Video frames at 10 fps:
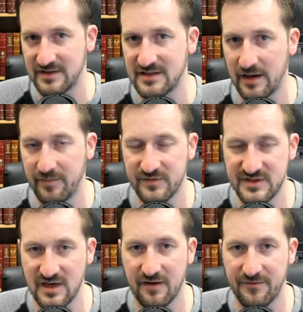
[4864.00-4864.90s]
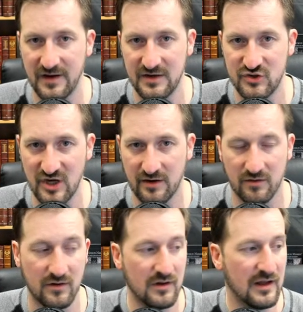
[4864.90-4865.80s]
this type of stuff in
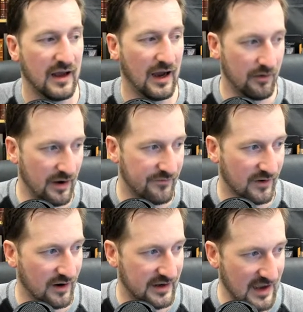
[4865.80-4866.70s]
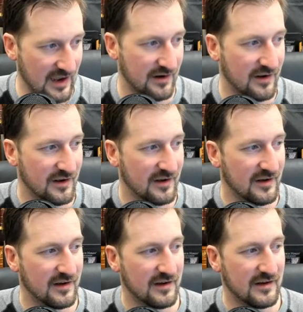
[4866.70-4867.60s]
general. However, again,
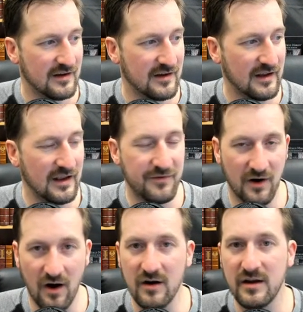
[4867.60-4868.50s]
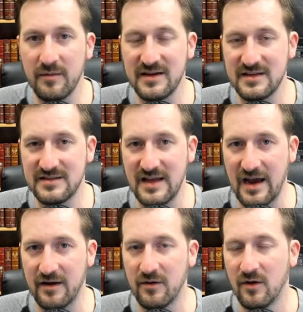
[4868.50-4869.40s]
if your argument is
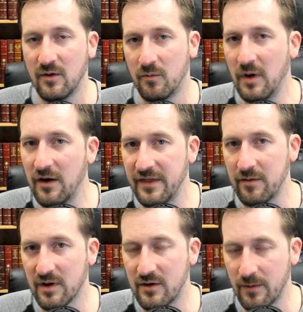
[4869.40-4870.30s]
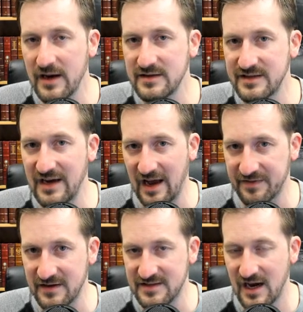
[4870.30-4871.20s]
that, well, they were crazy
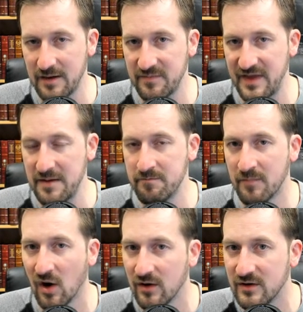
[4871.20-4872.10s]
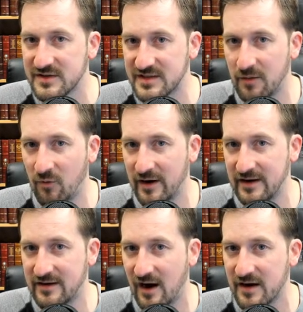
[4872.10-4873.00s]
at the time they murdered someone
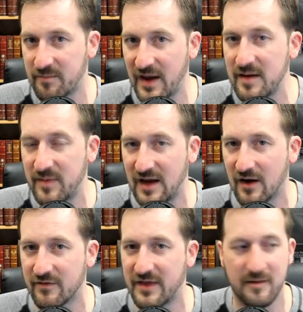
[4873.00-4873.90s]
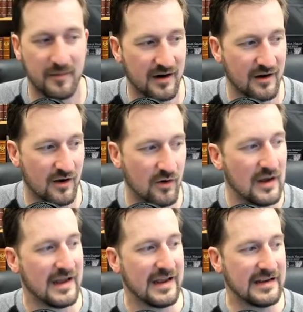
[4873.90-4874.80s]
and cut a baby out of them, I'm going to go,
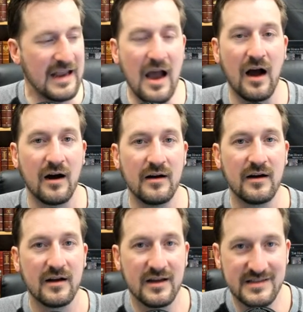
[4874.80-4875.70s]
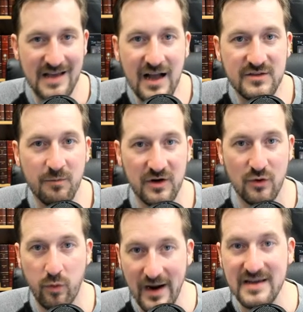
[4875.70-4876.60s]
yeah, because that's
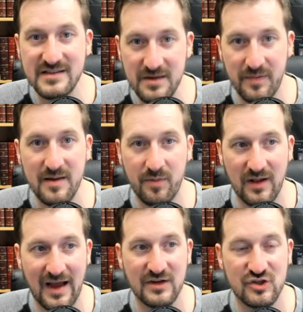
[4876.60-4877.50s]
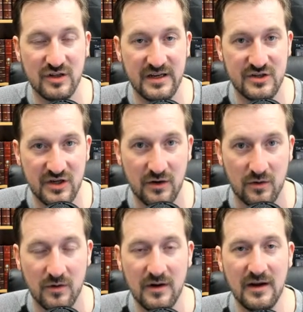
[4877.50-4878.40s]
what crazy people actually
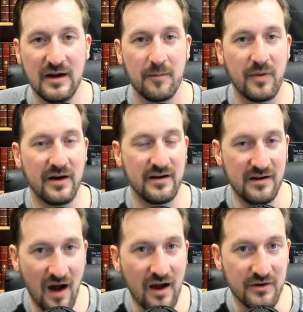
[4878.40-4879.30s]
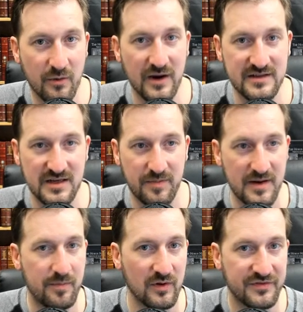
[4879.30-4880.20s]
do. But not crazy
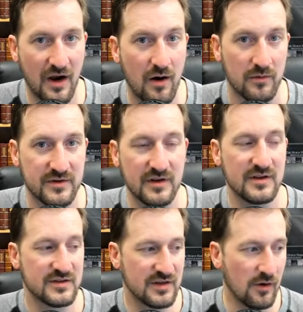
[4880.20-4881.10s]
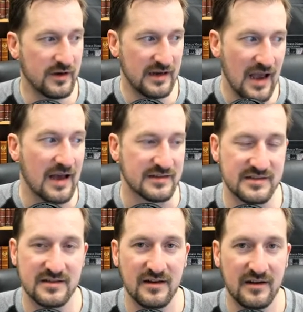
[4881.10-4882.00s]
people don't. So
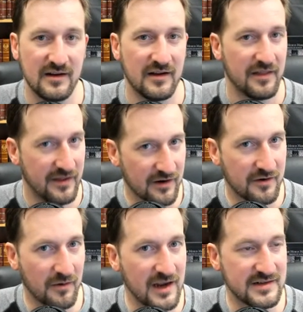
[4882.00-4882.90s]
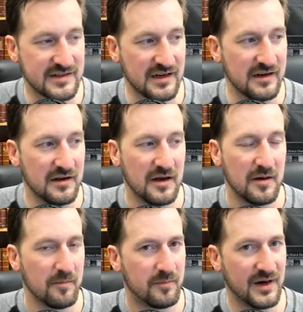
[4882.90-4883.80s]
yes, they're crazy,
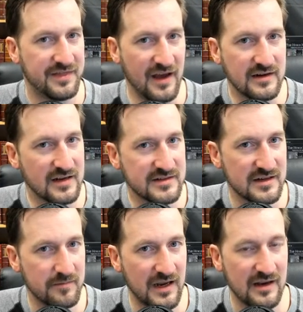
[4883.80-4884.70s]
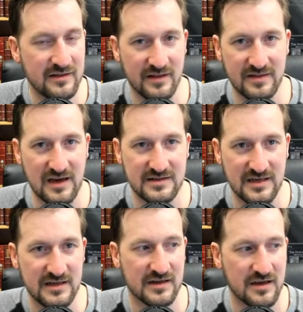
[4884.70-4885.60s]
but that doesn't mean that they
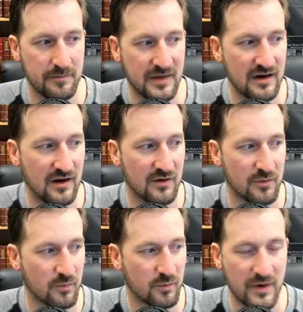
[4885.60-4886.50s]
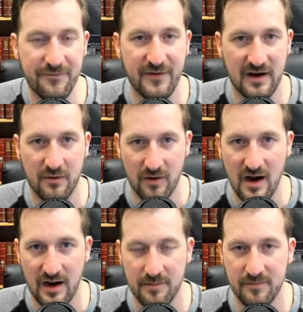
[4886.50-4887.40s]
didn't commit a horrific
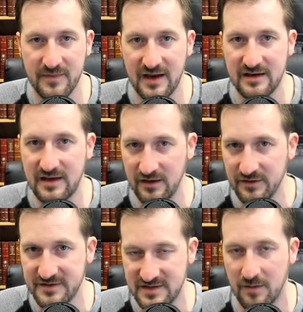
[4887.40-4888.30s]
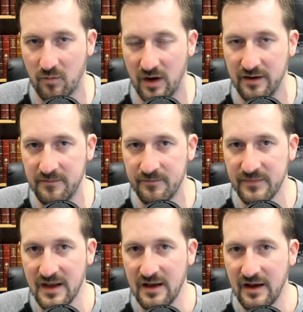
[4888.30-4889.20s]
crime that killed someone
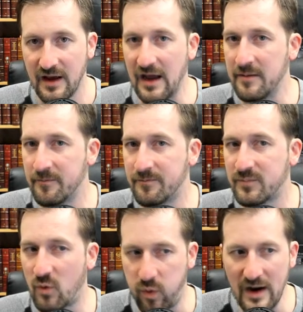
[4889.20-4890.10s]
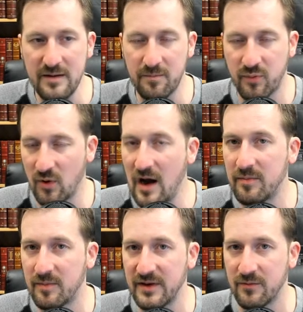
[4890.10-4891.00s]
and quite
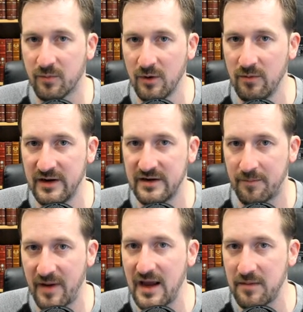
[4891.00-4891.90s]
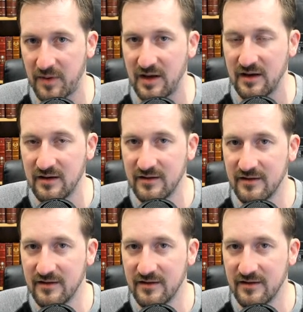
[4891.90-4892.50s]
probably ruined a baby.